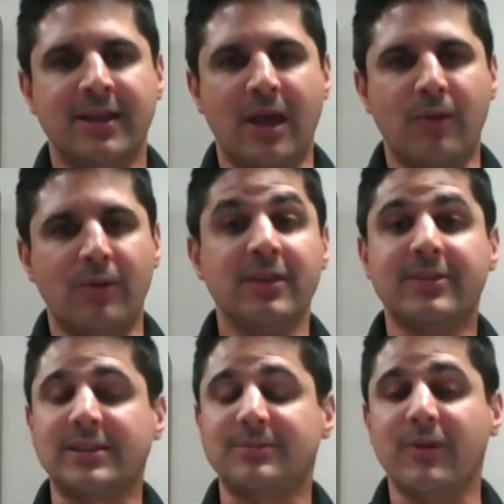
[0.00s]
Now we think
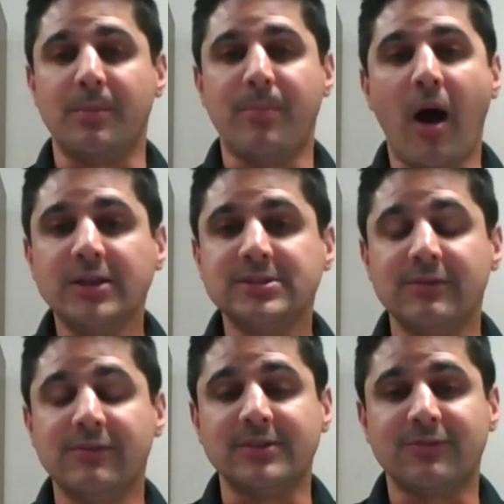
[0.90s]
that's very
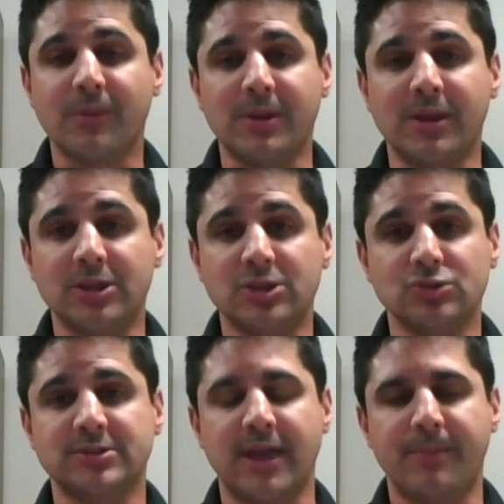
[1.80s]
positive from an
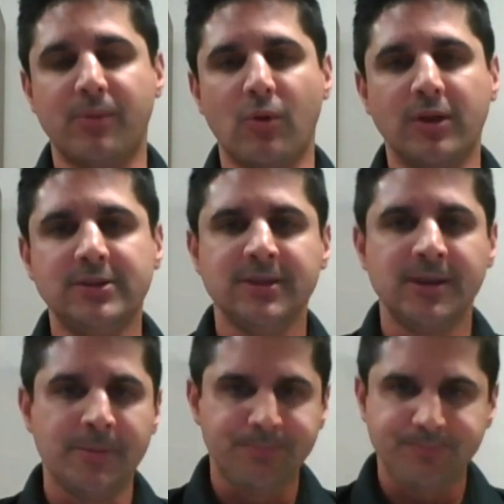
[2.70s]
industry standpoint,
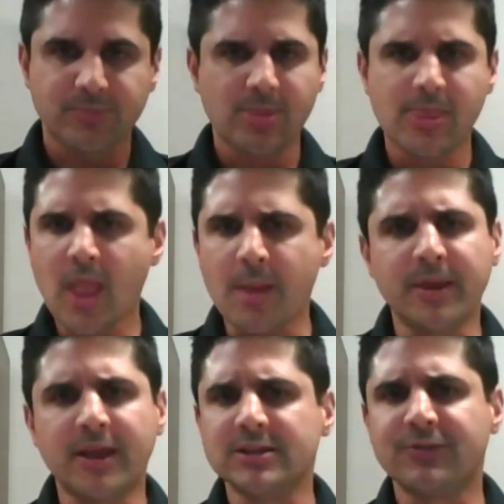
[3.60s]

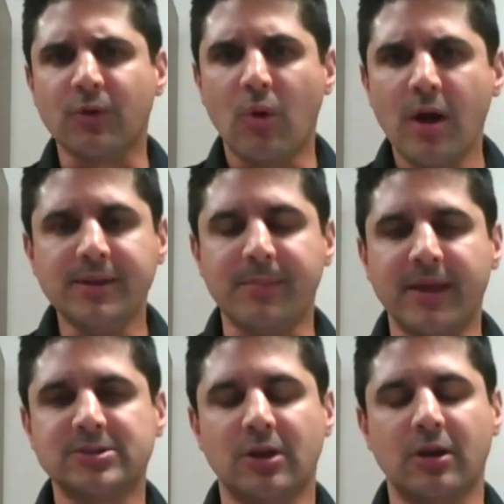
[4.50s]
because for one, it
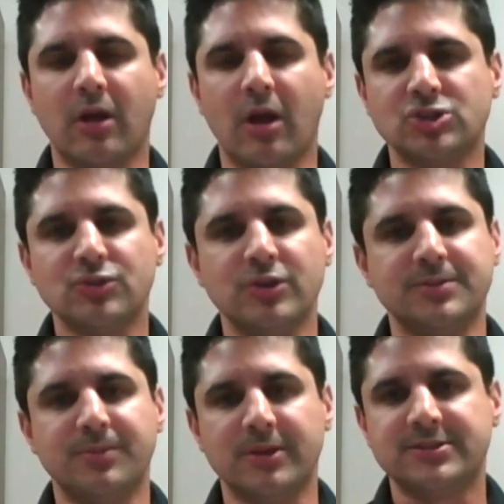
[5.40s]
makes our
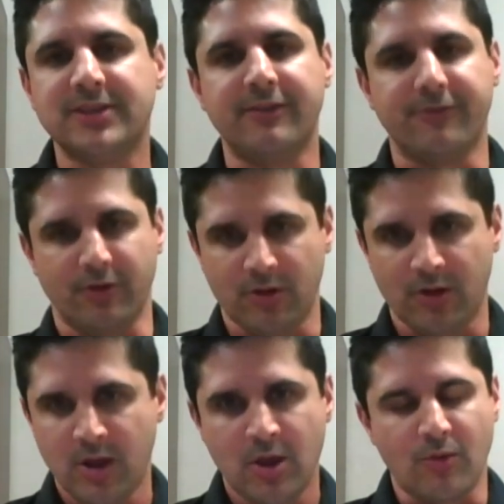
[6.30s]
streets much safer,
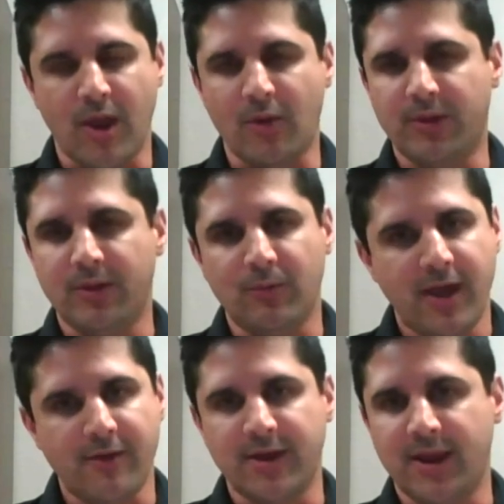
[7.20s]
right? We
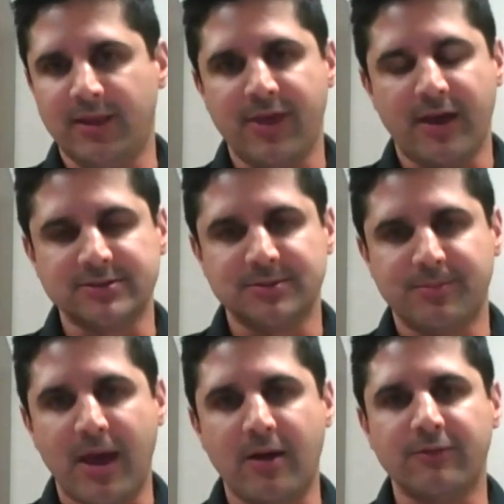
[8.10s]
have an 80,000
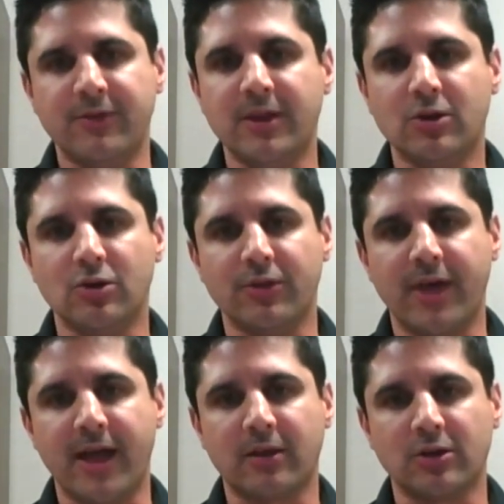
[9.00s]
pound vehicle
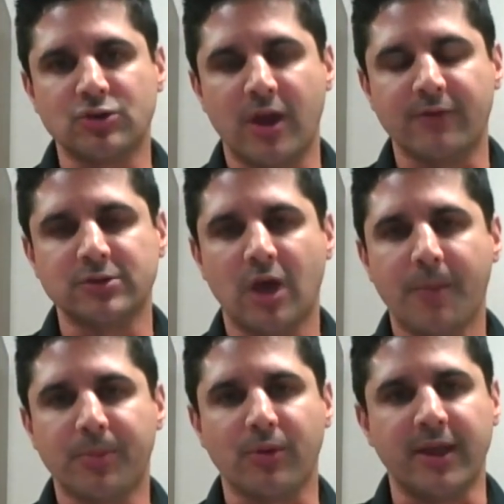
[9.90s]
that our drivers
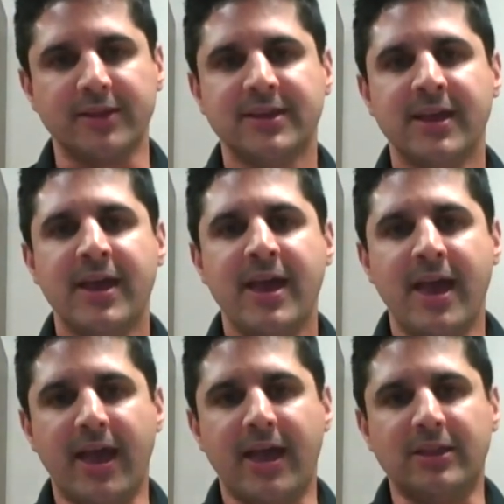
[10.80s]
operate,
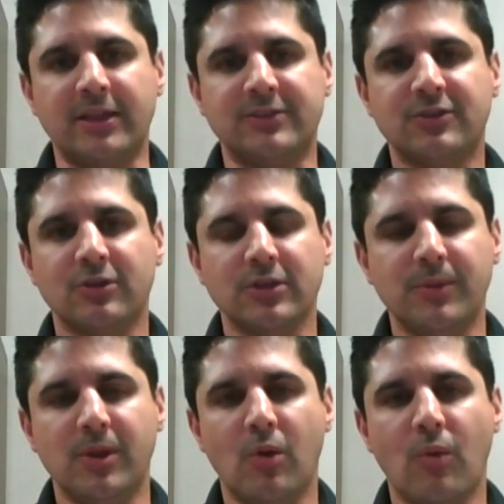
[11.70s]
and certainly
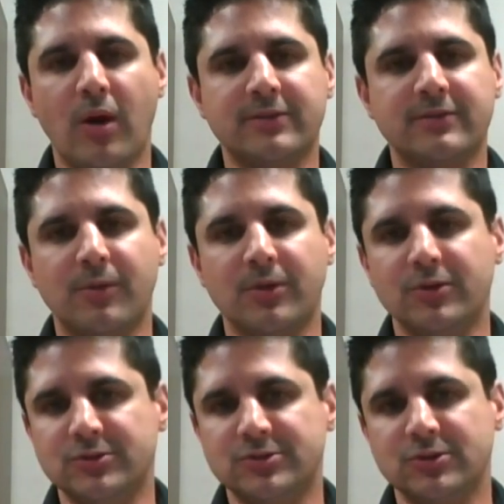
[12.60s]
we don't want someone
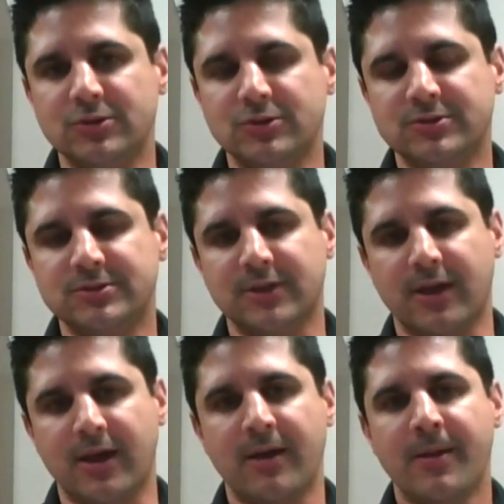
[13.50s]
who's
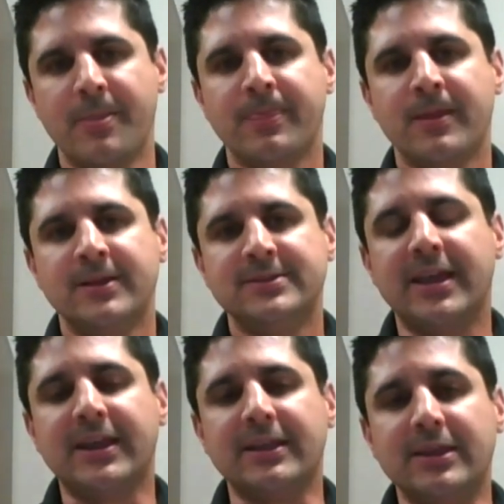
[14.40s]

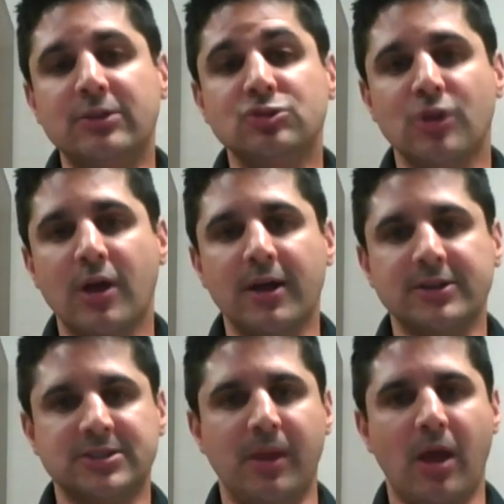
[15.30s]
taking illegal
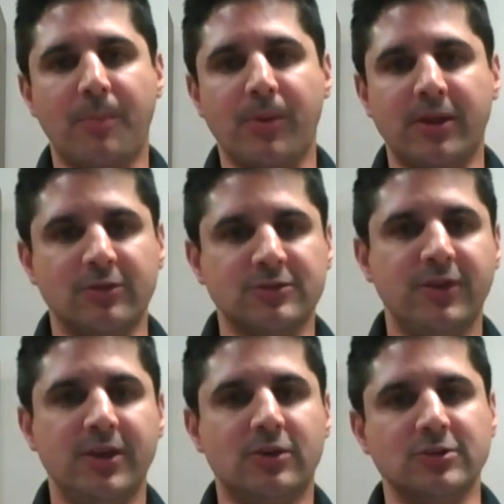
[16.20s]
drugs to be operating those
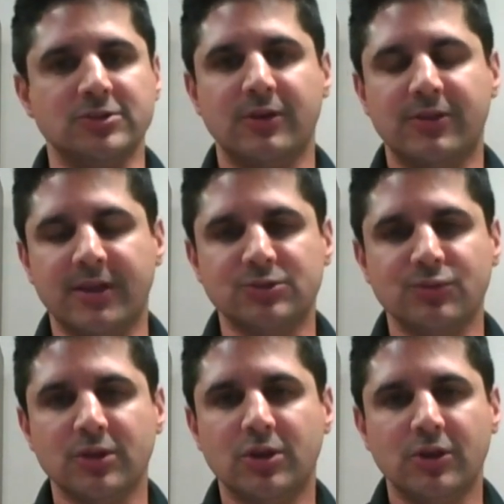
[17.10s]
vehicles. So I think it's
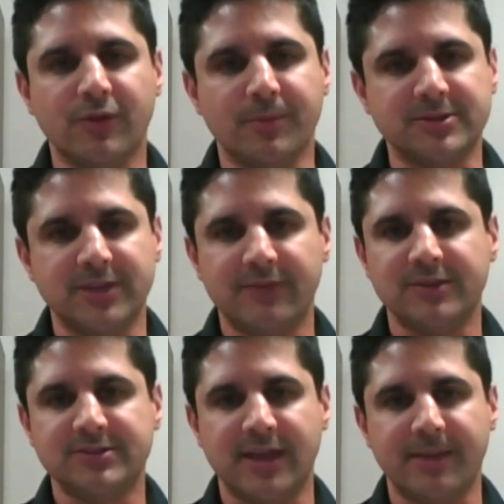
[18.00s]
really good from a
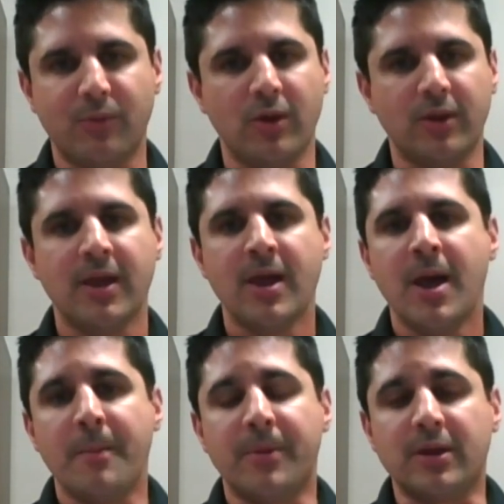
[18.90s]
safety standpoint,
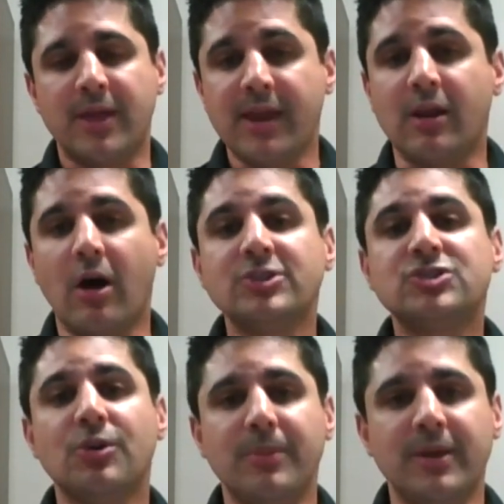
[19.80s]
but again, it
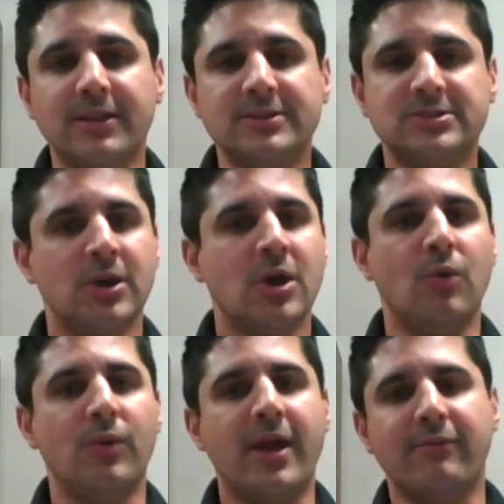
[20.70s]
also means
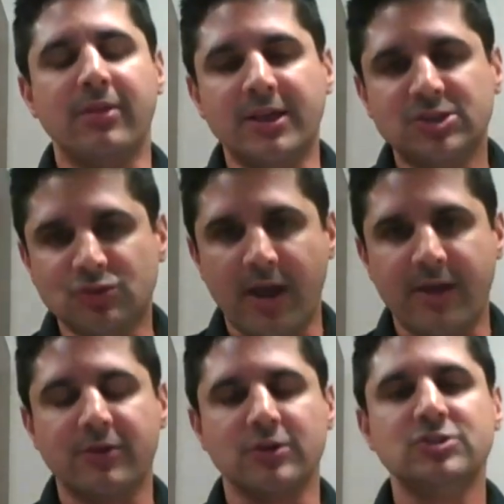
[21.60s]
we have less
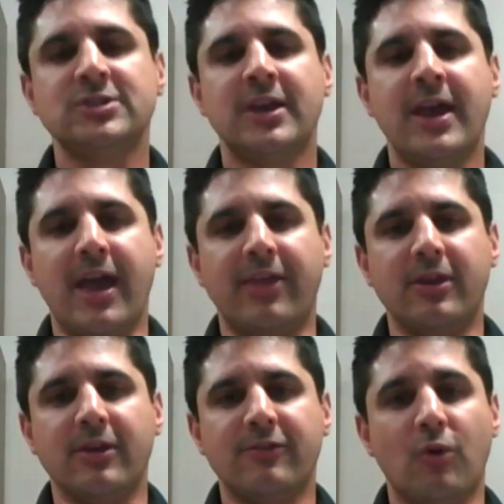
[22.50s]
drivers and
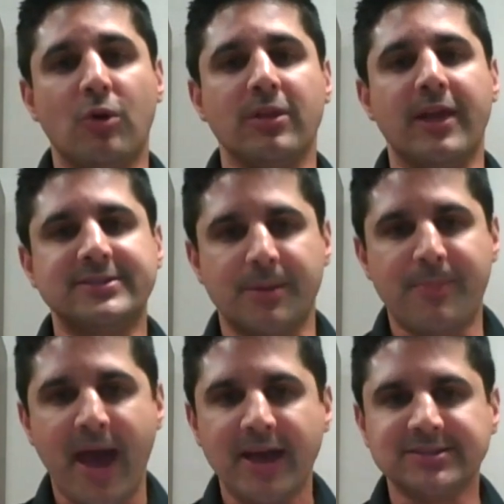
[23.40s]
therefore less
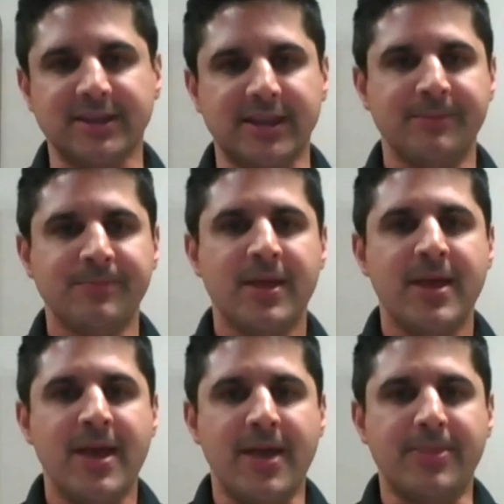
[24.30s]
capacity
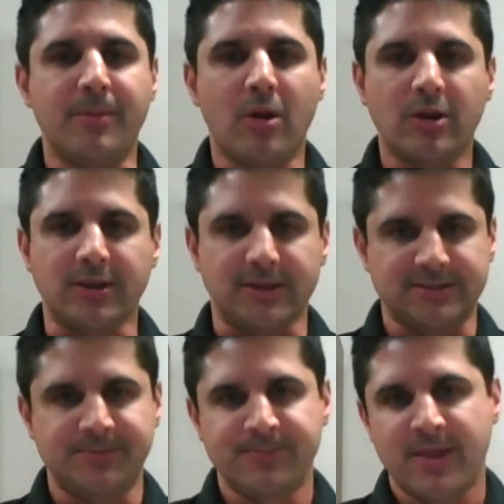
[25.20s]
in the market.